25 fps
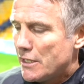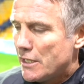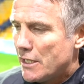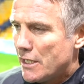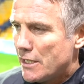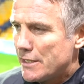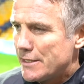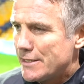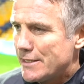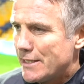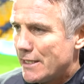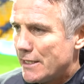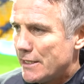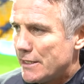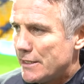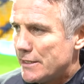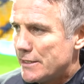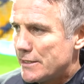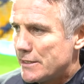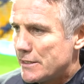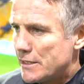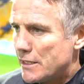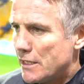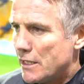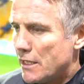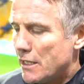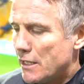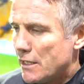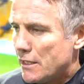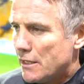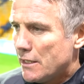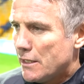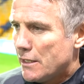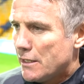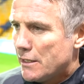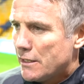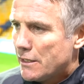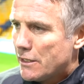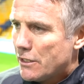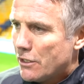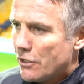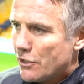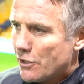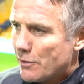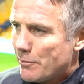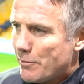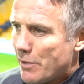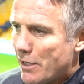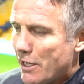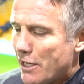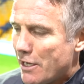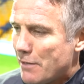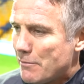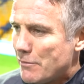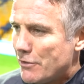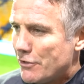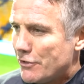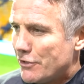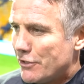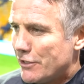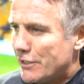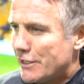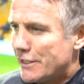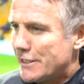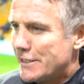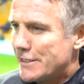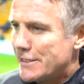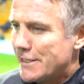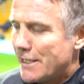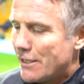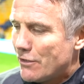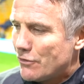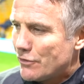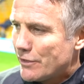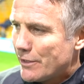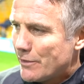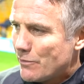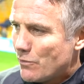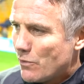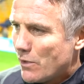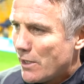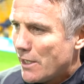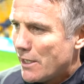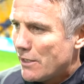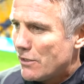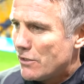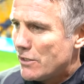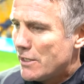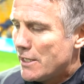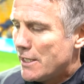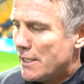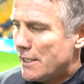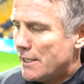Like I said, he's got an apartment. He's settled in well.